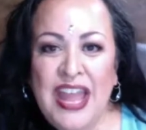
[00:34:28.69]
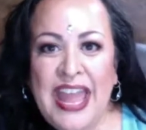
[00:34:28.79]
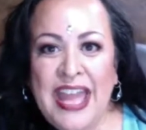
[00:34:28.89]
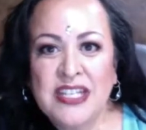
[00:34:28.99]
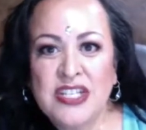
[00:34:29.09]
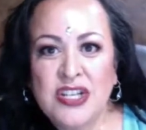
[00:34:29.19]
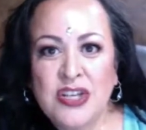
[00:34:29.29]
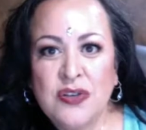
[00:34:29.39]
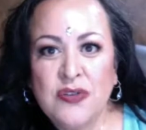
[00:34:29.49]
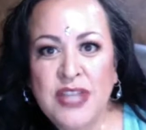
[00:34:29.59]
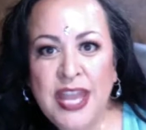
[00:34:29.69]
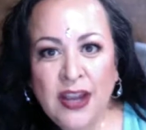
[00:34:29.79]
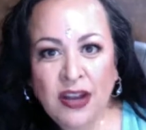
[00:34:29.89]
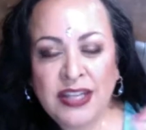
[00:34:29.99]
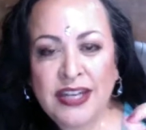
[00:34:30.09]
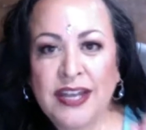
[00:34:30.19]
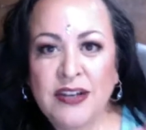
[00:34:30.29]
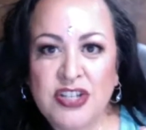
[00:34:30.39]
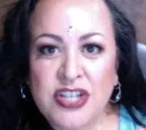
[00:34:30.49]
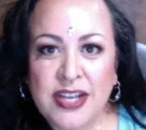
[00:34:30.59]
and you take on that
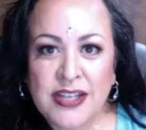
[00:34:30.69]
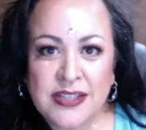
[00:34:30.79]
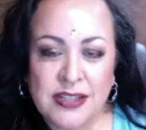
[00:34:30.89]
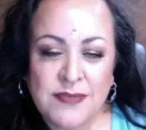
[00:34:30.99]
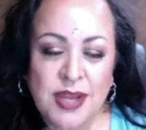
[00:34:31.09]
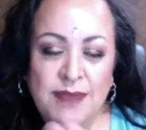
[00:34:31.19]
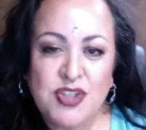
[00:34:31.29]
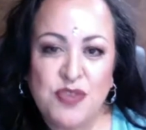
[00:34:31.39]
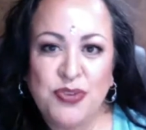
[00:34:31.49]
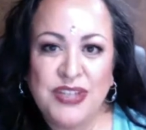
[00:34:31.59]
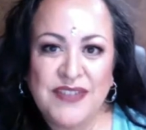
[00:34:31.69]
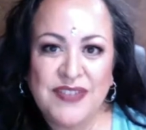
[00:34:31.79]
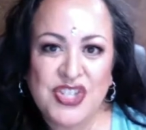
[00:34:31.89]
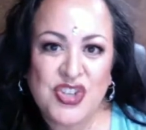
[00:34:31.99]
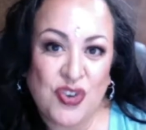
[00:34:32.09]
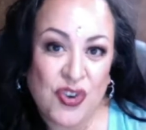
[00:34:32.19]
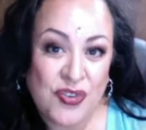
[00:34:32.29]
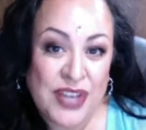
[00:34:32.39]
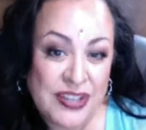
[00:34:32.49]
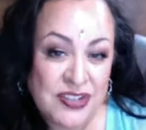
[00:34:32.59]
energy, and sometimes you believe it's your
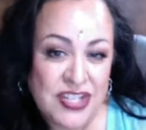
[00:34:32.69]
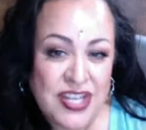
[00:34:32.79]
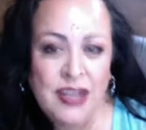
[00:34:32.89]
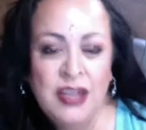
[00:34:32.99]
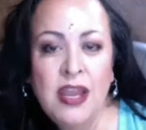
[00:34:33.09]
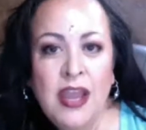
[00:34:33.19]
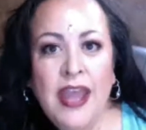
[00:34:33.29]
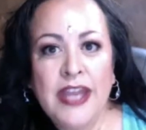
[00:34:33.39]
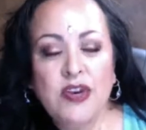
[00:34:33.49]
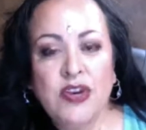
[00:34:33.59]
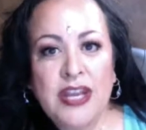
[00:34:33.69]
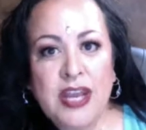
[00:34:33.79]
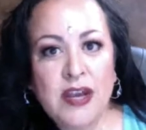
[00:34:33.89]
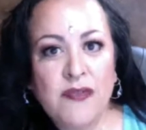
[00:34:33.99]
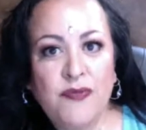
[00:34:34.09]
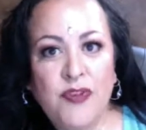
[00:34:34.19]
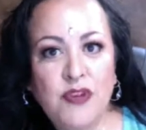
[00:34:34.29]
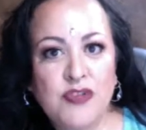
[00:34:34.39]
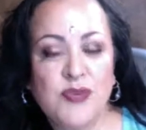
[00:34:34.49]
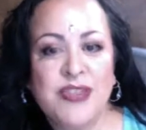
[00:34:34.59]
own energy, and you're getting
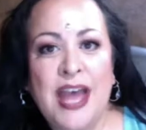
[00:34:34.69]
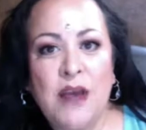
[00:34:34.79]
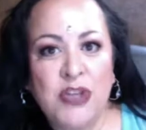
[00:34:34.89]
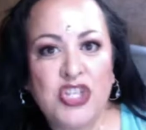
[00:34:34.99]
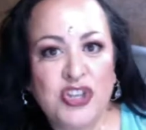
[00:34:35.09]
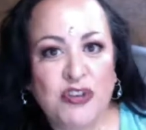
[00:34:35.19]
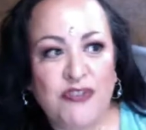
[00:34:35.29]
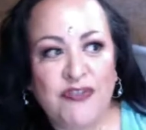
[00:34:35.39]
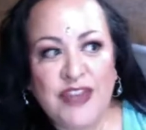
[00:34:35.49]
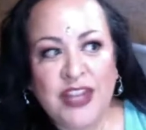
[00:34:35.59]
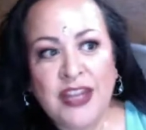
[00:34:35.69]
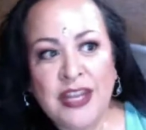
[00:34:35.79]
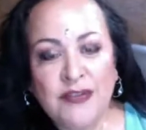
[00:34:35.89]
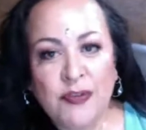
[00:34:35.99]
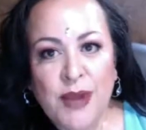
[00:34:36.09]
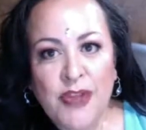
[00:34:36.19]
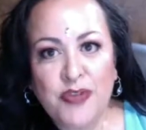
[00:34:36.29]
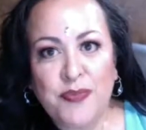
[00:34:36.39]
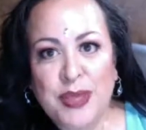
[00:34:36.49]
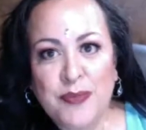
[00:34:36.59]
confused with that which you're feeling from
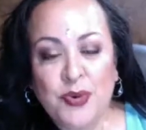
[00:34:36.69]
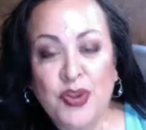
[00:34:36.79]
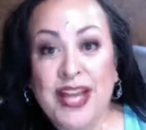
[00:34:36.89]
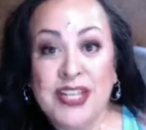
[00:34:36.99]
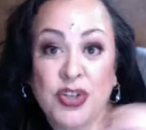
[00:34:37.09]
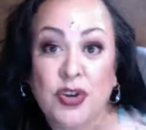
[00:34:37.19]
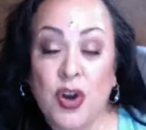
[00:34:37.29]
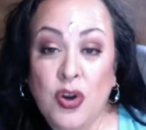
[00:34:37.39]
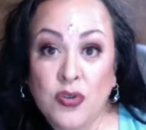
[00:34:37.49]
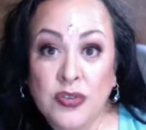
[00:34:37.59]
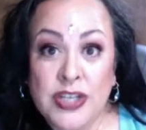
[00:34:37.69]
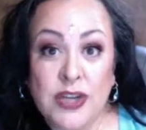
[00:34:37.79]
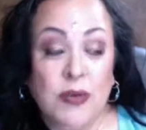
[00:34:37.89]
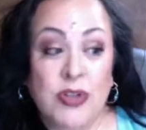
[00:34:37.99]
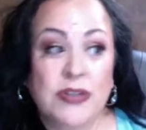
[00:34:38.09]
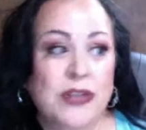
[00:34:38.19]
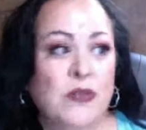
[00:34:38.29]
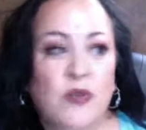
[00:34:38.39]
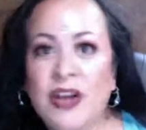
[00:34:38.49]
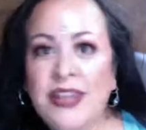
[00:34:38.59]
other people as your own, and you're
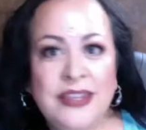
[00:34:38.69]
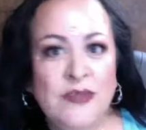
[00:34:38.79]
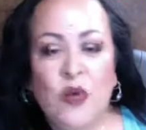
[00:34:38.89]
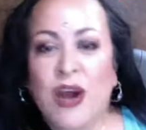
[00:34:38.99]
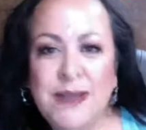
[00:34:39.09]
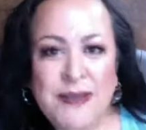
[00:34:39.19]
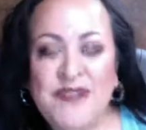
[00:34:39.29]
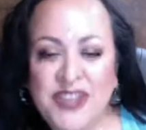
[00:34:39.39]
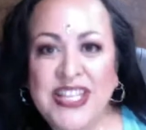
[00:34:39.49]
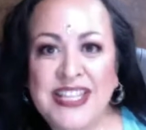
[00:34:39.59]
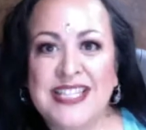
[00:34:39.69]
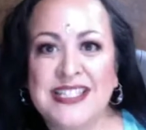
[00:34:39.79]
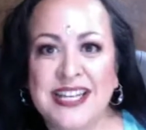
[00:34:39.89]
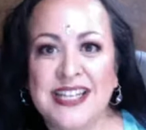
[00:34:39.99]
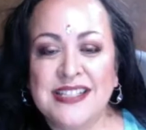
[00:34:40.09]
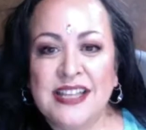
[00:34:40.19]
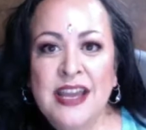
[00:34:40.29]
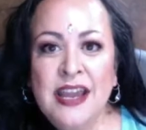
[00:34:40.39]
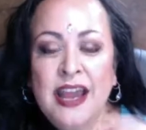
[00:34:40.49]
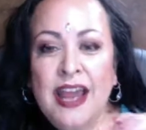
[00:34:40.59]
wondering, why am I feeling these things?
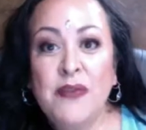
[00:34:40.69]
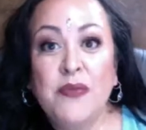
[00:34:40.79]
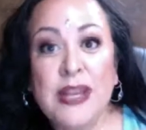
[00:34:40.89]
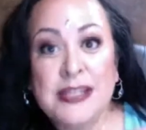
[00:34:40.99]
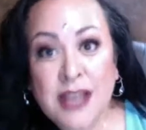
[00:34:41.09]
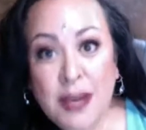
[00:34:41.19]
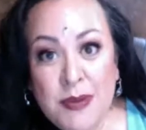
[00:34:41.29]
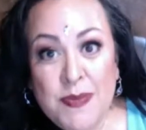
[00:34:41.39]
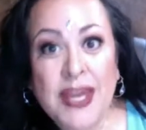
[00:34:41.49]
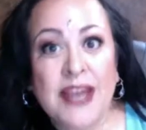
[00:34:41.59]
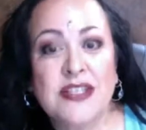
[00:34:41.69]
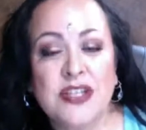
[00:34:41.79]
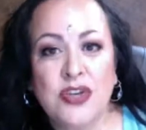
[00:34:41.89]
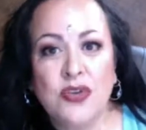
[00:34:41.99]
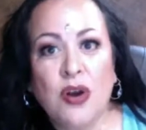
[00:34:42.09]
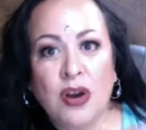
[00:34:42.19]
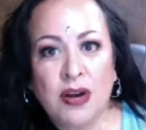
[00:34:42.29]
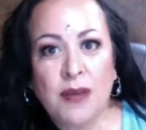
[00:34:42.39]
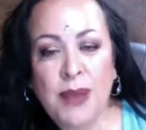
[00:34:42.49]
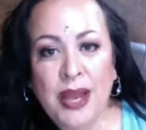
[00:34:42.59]
And it's coming because you
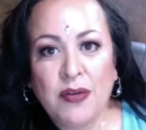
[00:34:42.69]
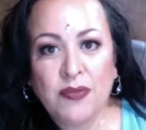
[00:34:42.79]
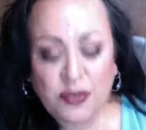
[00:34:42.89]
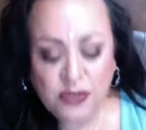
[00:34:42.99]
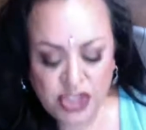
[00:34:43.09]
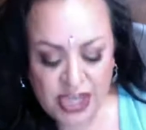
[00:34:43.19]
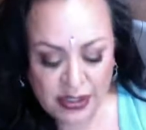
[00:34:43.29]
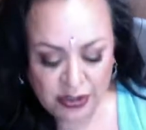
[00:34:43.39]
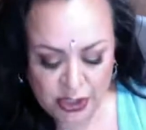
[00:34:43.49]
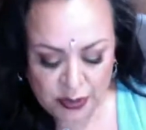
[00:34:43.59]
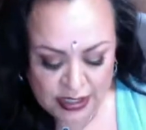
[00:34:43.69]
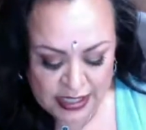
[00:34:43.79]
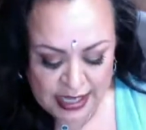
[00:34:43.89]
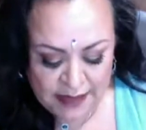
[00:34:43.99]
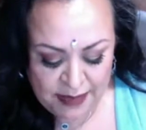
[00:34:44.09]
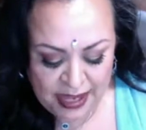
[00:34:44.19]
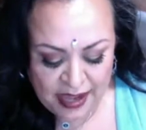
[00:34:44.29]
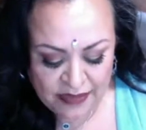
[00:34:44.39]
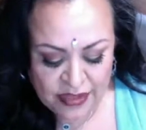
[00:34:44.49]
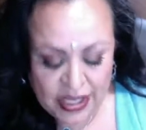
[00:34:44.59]
are a powerful channel. You're an
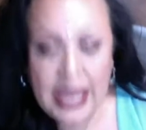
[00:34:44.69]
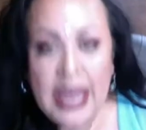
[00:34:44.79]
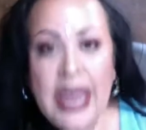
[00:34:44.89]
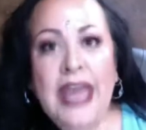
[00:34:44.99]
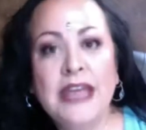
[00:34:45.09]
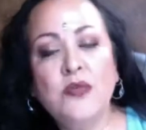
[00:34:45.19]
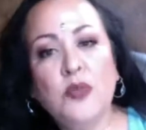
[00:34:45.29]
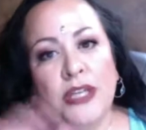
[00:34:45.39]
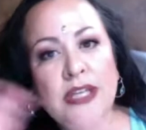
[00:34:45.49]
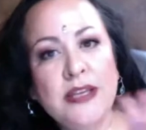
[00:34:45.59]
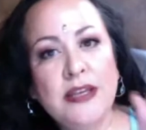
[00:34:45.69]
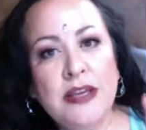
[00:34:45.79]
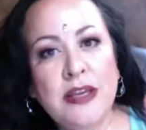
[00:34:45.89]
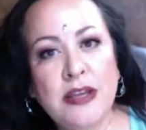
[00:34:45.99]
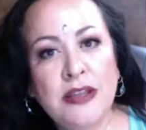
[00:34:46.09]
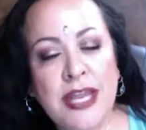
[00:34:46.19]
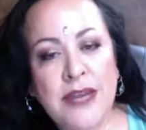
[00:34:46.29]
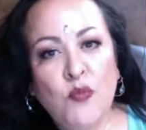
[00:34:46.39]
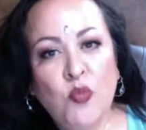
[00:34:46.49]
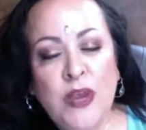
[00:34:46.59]
empath, and what
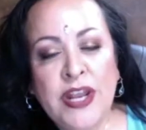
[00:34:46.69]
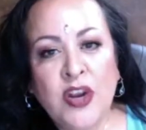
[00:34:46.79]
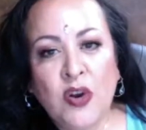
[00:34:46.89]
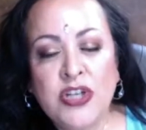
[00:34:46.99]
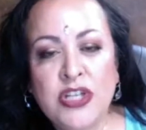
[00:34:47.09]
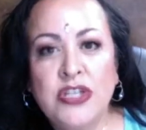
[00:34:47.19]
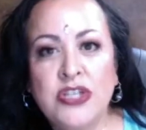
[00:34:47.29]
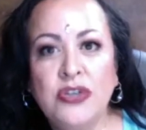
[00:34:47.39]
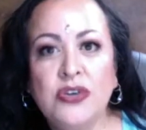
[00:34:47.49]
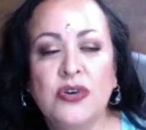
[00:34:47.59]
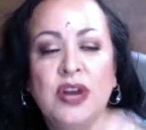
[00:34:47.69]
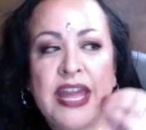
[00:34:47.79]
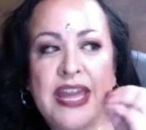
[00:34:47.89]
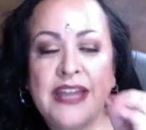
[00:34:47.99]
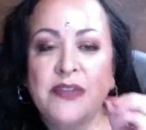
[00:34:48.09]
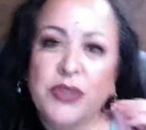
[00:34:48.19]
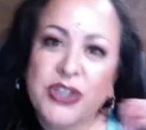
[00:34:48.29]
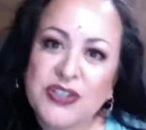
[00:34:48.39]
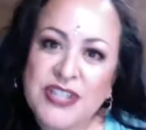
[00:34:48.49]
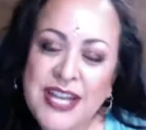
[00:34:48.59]
they encourage you to do, and what
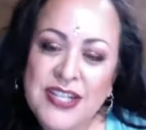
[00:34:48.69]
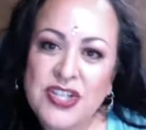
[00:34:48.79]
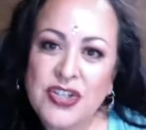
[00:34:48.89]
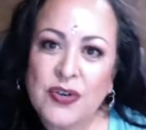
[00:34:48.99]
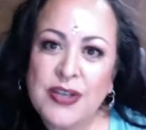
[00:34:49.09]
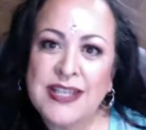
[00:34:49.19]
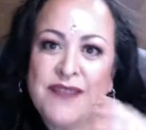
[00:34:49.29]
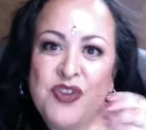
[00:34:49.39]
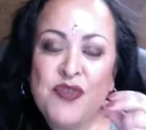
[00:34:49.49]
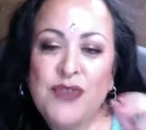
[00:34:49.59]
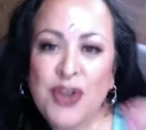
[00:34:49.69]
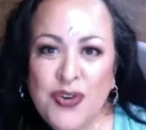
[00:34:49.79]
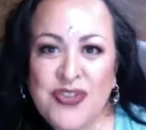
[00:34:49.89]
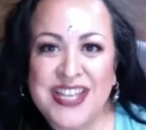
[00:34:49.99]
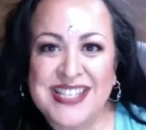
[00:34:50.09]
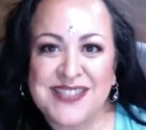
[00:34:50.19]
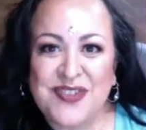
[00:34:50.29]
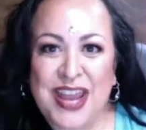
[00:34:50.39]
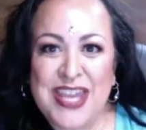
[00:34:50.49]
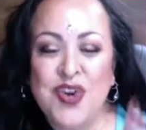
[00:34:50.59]
they're saying to do, is if you know this,
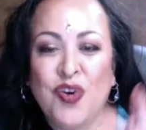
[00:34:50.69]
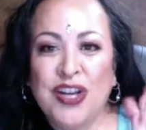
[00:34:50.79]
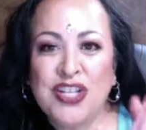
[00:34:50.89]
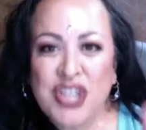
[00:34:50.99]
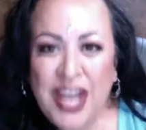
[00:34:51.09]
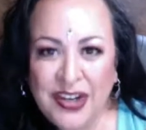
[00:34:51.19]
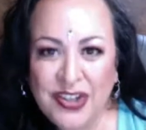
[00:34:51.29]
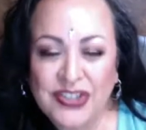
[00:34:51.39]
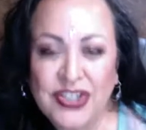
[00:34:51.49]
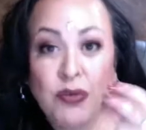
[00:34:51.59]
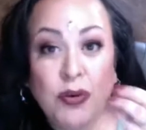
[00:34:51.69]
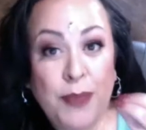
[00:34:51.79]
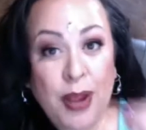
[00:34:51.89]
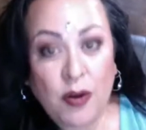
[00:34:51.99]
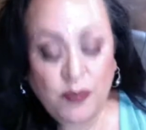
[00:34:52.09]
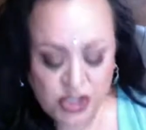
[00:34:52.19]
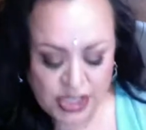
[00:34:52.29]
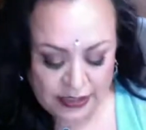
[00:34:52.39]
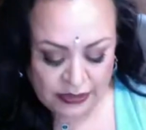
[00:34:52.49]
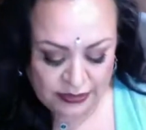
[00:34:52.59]
right, you are a channel, you are a powerful
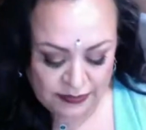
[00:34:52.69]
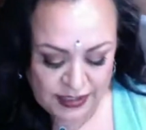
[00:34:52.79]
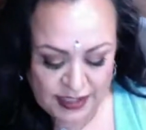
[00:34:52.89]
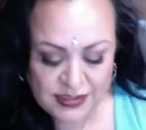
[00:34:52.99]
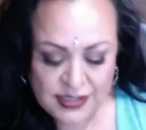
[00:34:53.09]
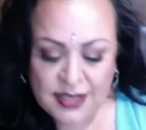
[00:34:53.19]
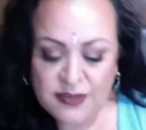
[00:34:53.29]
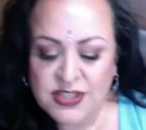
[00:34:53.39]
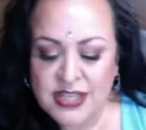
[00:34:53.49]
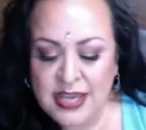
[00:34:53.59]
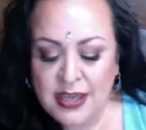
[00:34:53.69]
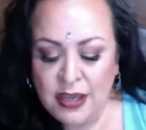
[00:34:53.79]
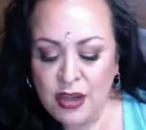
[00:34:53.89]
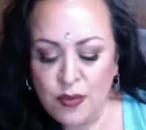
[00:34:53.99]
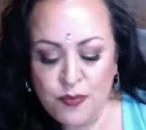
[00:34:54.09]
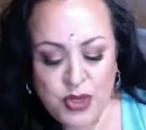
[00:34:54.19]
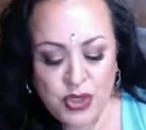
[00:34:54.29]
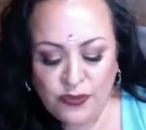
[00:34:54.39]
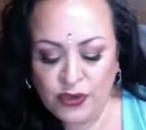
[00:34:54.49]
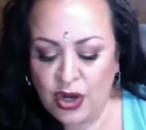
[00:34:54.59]
channel. There's the
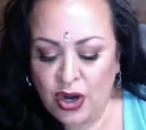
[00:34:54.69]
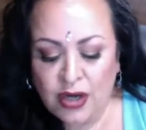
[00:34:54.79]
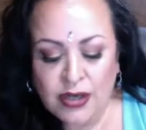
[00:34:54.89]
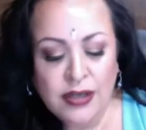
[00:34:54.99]
beautiful card.